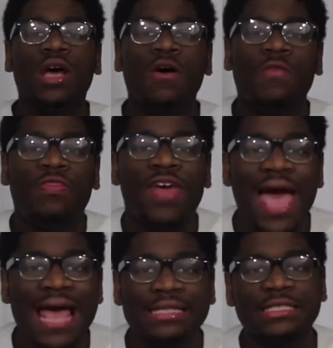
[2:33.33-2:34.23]
So
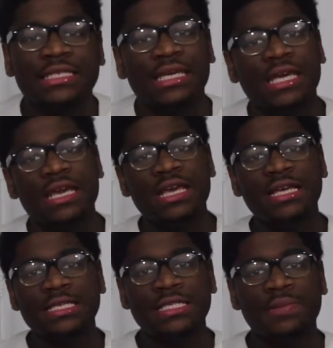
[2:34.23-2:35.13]
that
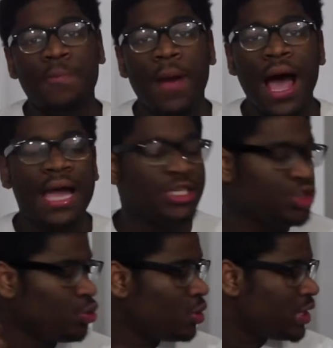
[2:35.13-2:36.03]
is my
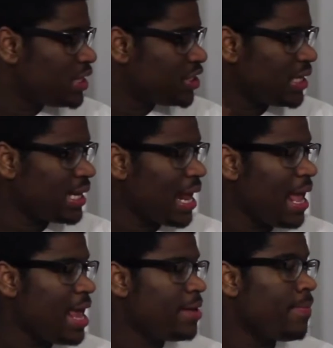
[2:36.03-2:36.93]
True Religion
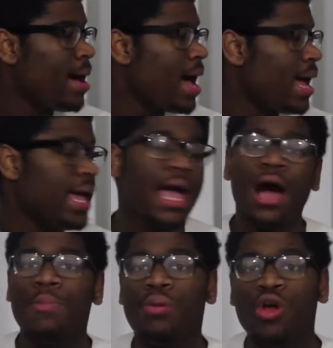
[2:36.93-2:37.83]
and my
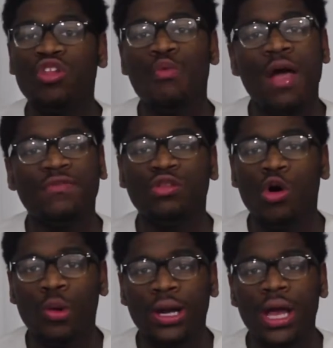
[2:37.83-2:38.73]
Polo Ralph
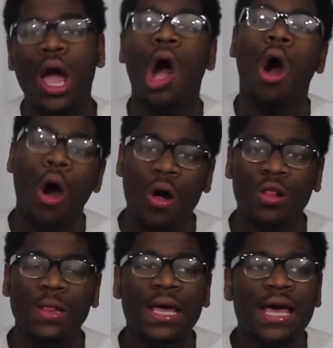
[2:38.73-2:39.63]
Lauren
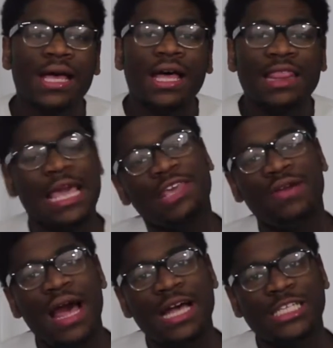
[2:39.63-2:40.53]
haul. Thank
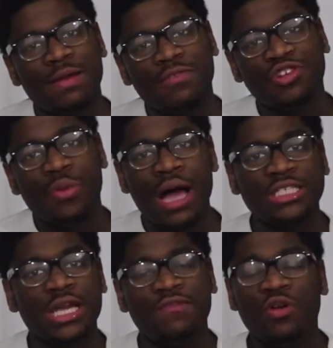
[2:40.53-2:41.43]
you guys so much for
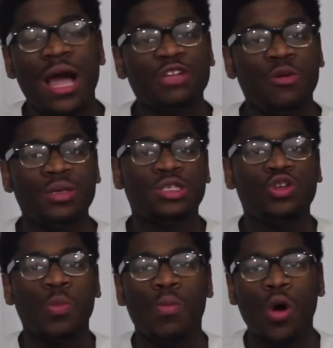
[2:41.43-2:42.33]
watching. If you guys want me to
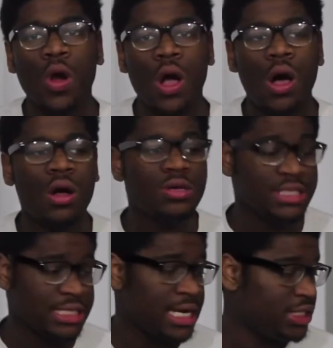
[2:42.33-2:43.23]
do more
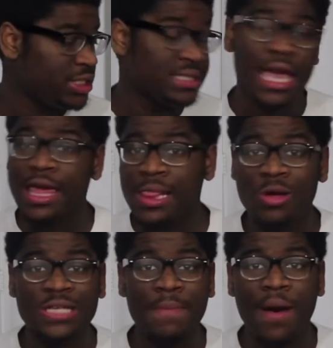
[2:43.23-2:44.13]
hauls instead of just taking
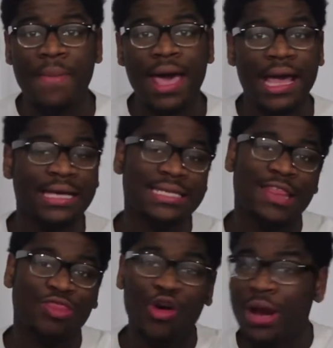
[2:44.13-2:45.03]
clothes out of my bags
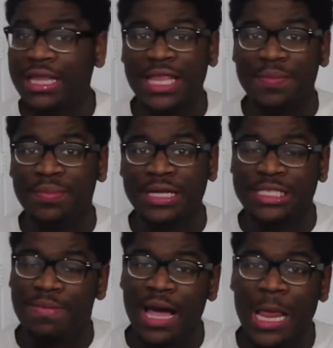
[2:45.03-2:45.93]
and throwing them
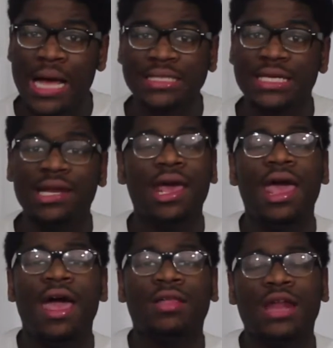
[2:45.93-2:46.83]
into my closet,
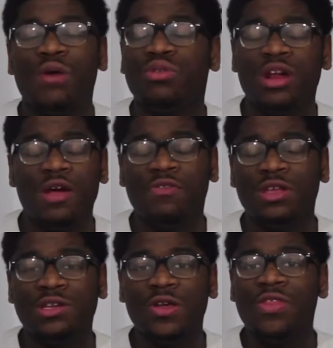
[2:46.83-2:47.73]
then I will
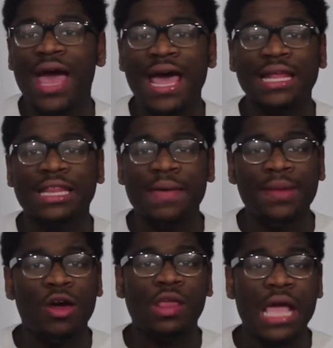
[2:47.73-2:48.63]
definitely do that. Let
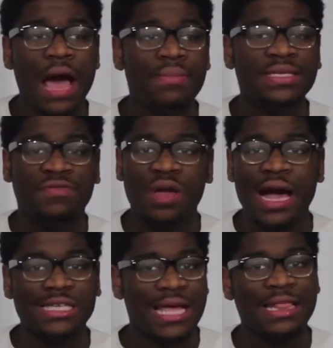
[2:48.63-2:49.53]
me know in the comments if you
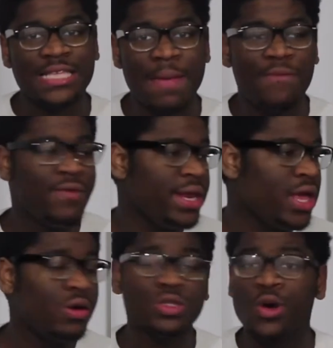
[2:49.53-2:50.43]
guys like these type of
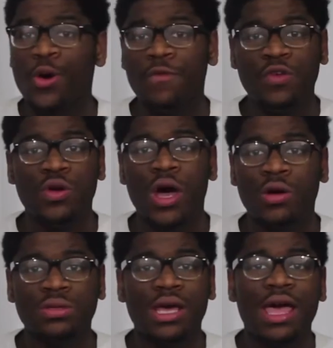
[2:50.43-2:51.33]
videos or if you
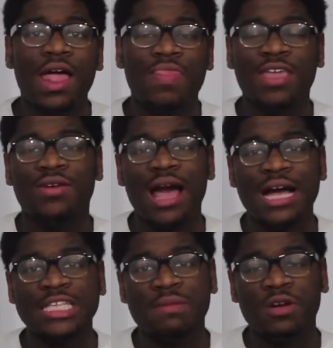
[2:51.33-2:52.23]
don't. Thank you
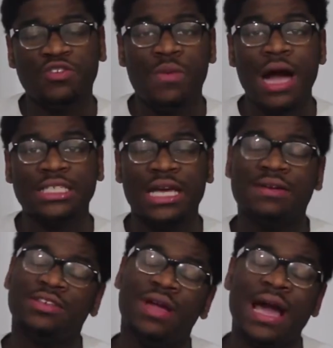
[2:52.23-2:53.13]
guys so much for watching.
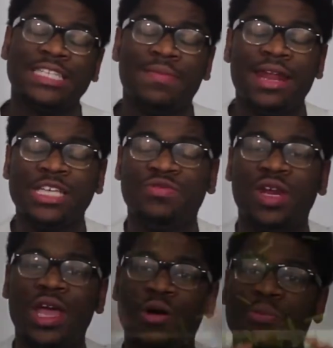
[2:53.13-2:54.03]
I'll see you guys in my next video.